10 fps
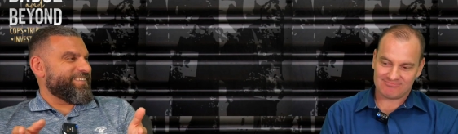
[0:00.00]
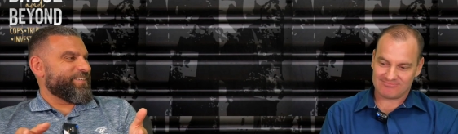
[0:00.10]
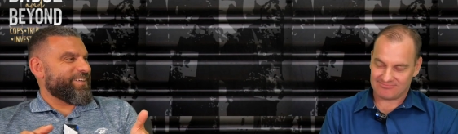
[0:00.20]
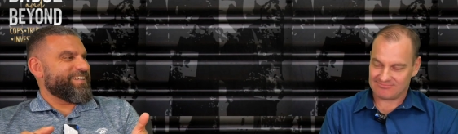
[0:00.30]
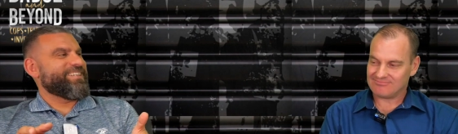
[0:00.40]

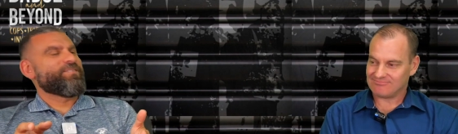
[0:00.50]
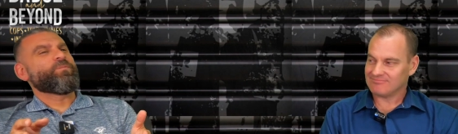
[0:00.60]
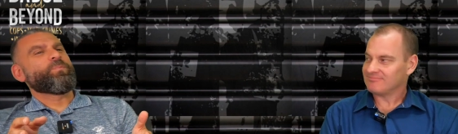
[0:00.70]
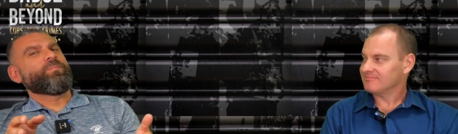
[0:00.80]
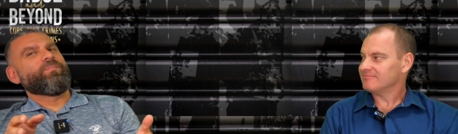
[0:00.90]
Speaker 1: right?
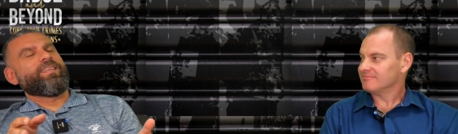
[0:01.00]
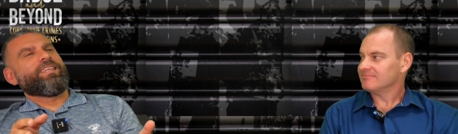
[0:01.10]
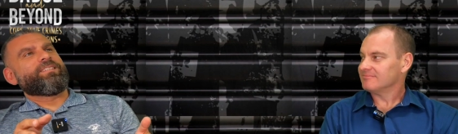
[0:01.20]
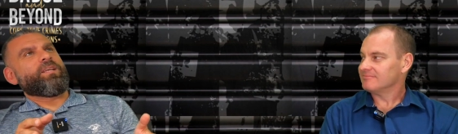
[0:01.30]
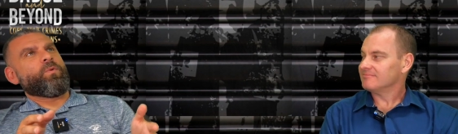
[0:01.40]

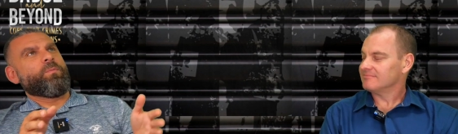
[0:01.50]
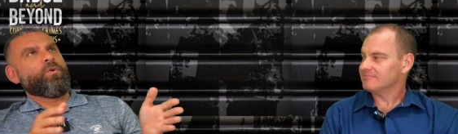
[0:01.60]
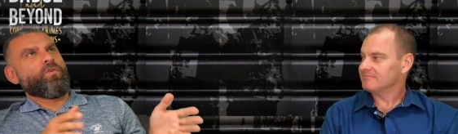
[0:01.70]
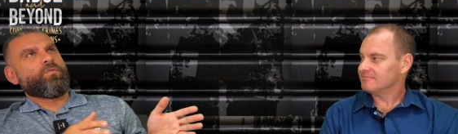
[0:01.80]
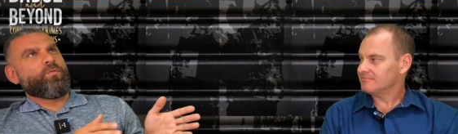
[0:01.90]
So we
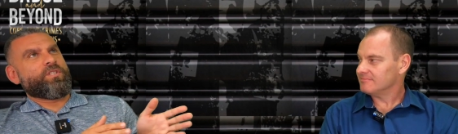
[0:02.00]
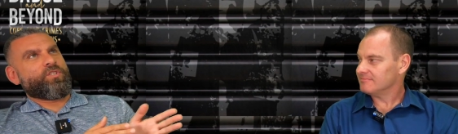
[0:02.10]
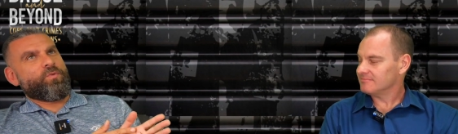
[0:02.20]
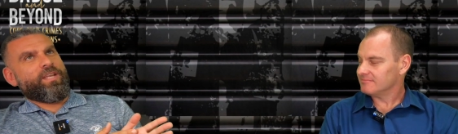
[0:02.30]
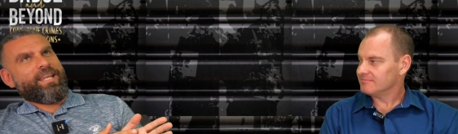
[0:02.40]
moved,
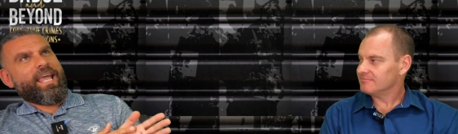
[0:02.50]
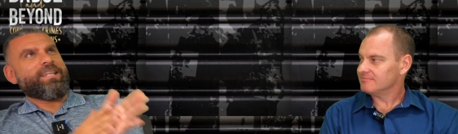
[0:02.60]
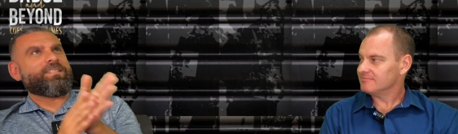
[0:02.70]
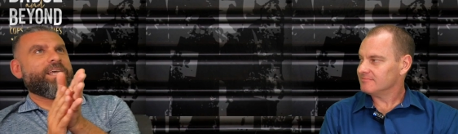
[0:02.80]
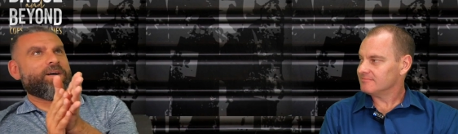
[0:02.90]
which we
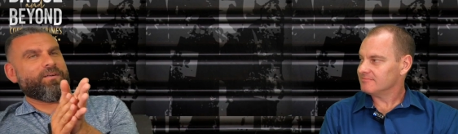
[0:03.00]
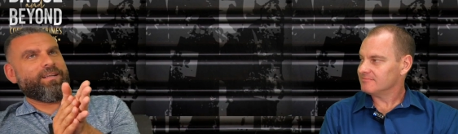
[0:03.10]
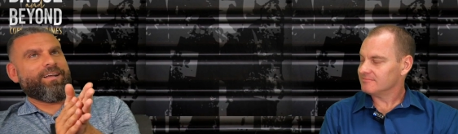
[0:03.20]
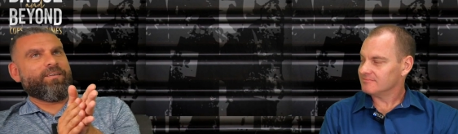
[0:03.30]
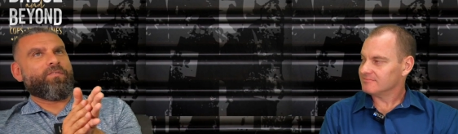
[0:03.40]
enhanced our,
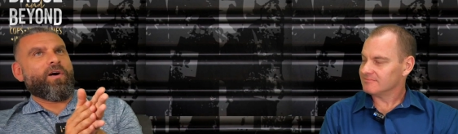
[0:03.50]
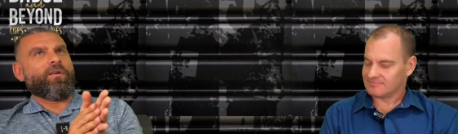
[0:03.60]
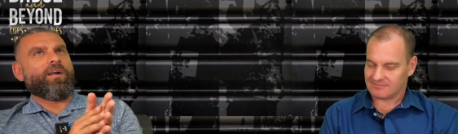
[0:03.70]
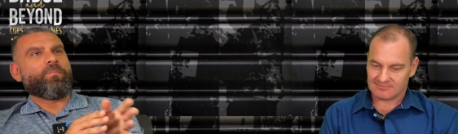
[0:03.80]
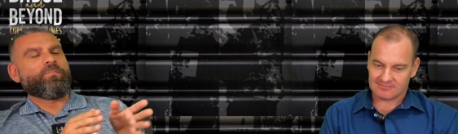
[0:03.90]
our
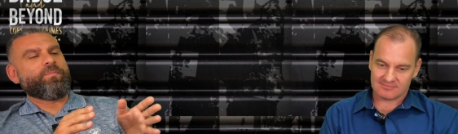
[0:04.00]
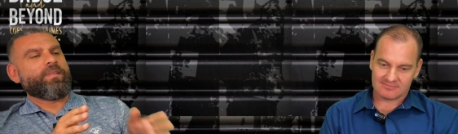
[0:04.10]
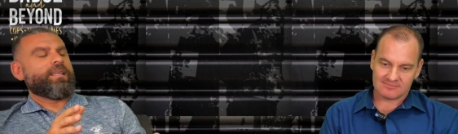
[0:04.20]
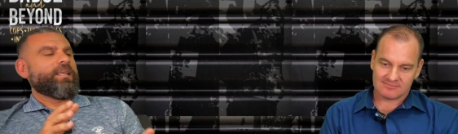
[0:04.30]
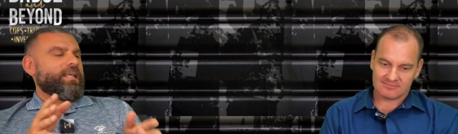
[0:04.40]
firearm.
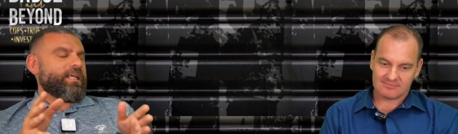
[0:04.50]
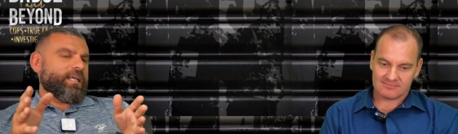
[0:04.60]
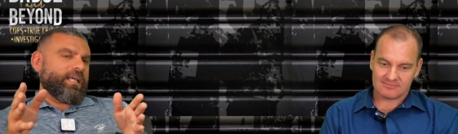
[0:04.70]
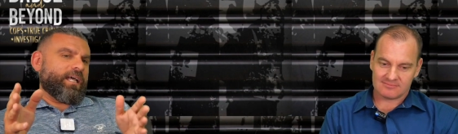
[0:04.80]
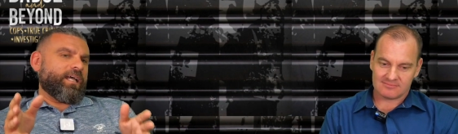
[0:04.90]

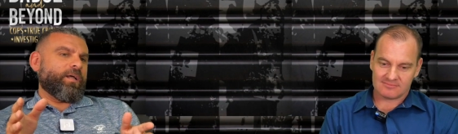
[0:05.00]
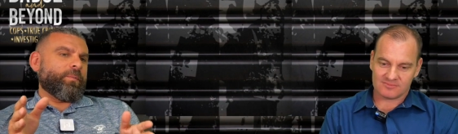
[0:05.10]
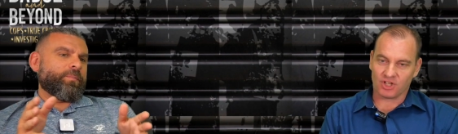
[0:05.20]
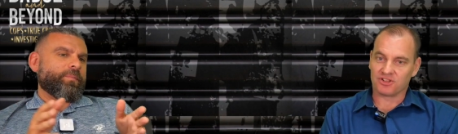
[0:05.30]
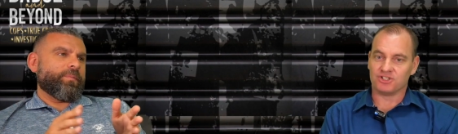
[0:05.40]
Um,
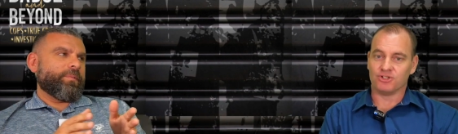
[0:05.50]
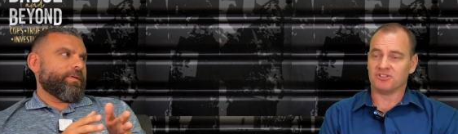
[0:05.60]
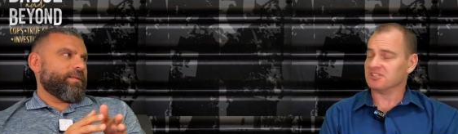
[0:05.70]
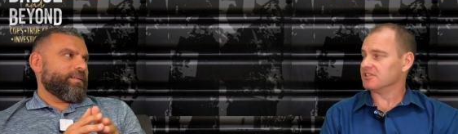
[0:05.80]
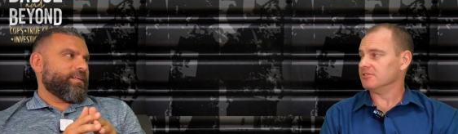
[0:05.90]
Not the
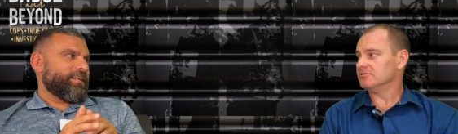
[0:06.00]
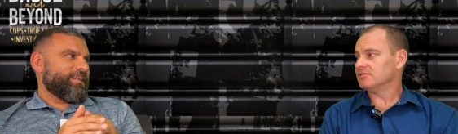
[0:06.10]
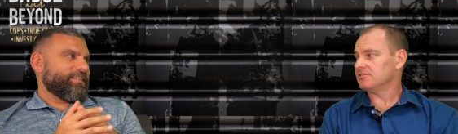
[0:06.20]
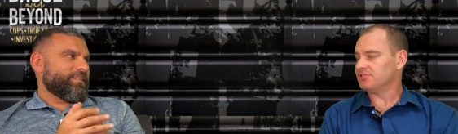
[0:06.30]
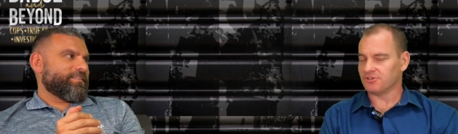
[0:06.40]
Speaker 2: shooting
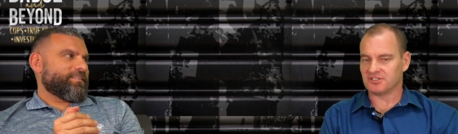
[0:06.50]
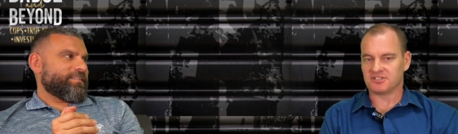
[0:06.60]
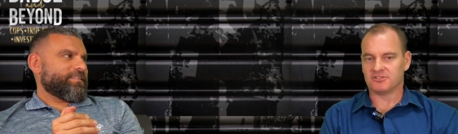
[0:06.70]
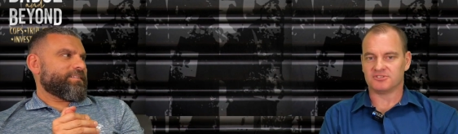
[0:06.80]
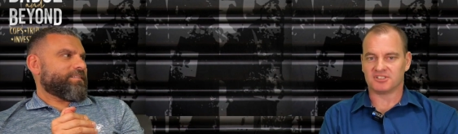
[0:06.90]
skills. Shooting
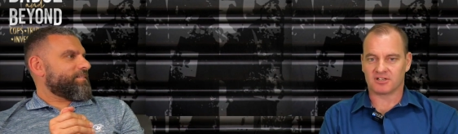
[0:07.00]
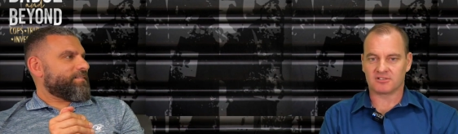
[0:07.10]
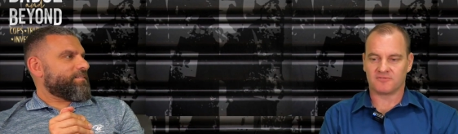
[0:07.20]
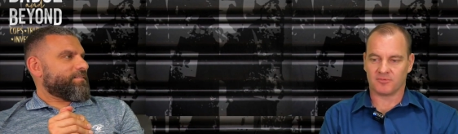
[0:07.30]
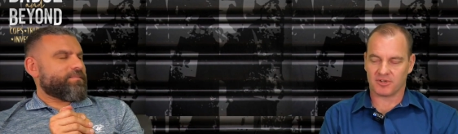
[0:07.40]
skills
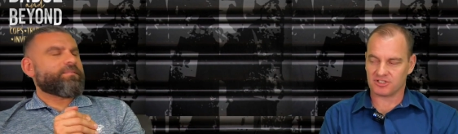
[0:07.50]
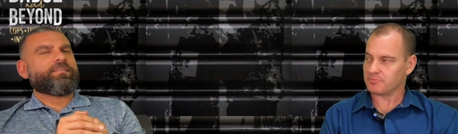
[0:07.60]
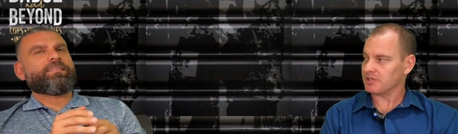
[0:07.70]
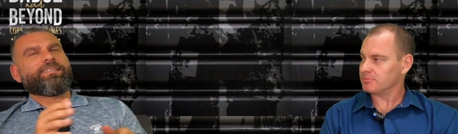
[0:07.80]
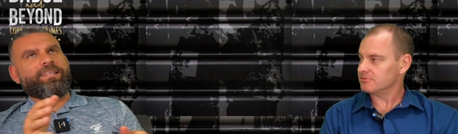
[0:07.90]
sucked for most
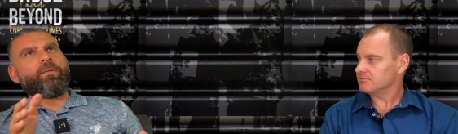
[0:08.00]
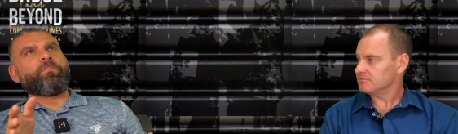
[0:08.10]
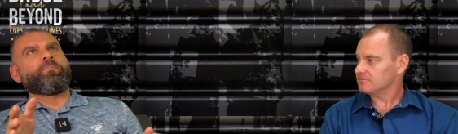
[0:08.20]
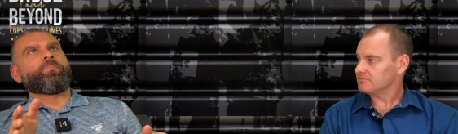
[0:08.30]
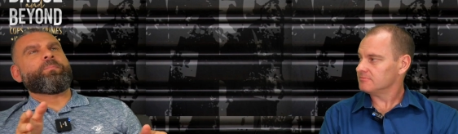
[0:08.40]
people.
Speaker 1: Yep.
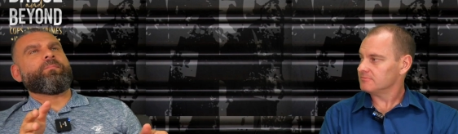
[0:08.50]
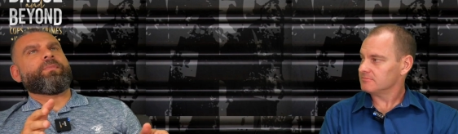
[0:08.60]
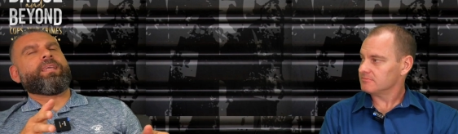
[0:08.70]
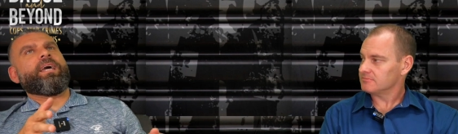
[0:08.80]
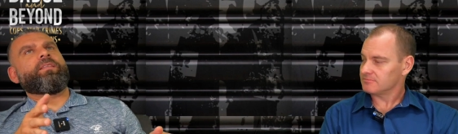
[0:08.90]

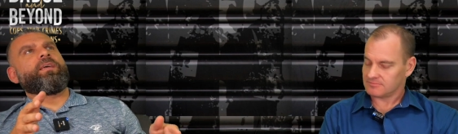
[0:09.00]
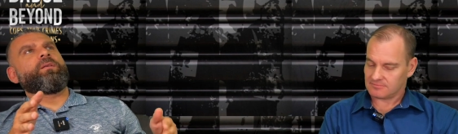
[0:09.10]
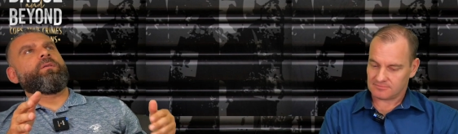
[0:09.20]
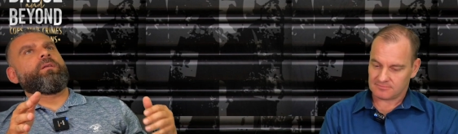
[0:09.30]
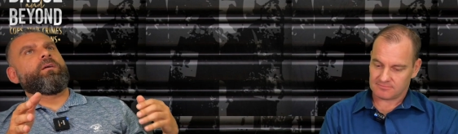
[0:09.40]
And
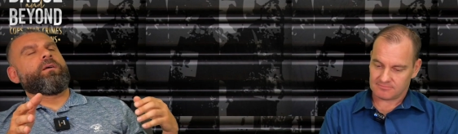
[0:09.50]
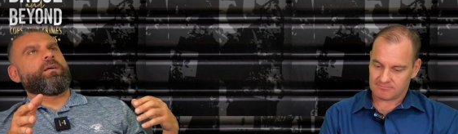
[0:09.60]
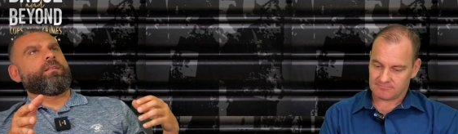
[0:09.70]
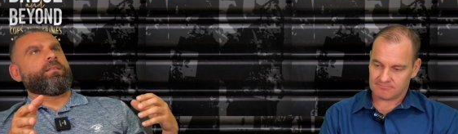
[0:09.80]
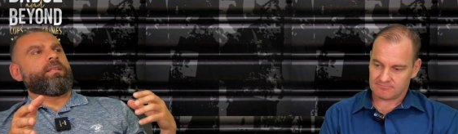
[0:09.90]
then,
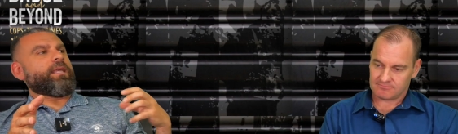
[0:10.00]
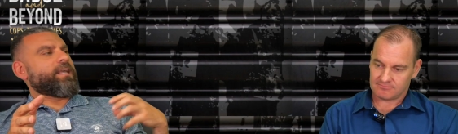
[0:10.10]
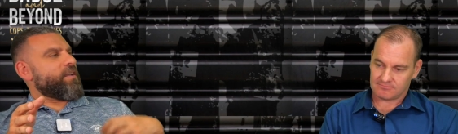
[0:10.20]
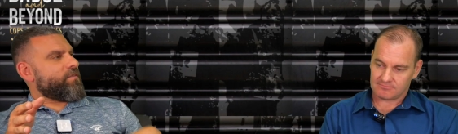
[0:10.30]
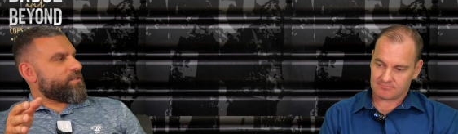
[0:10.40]
then they
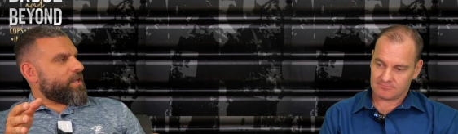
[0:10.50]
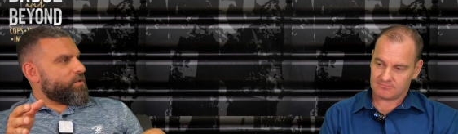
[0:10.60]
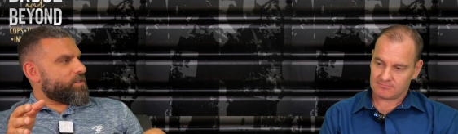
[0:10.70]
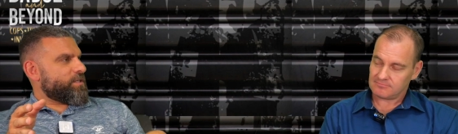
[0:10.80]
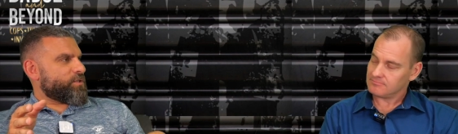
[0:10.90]
gave us
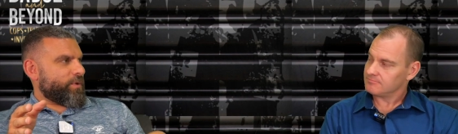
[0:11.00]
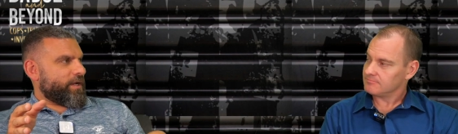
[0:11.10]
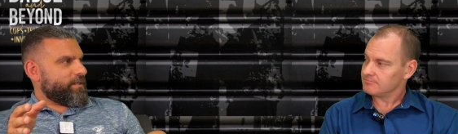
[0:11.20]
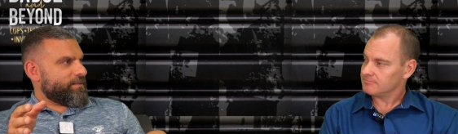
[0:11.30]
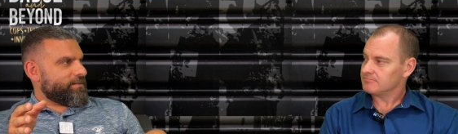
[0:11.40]
OC spray.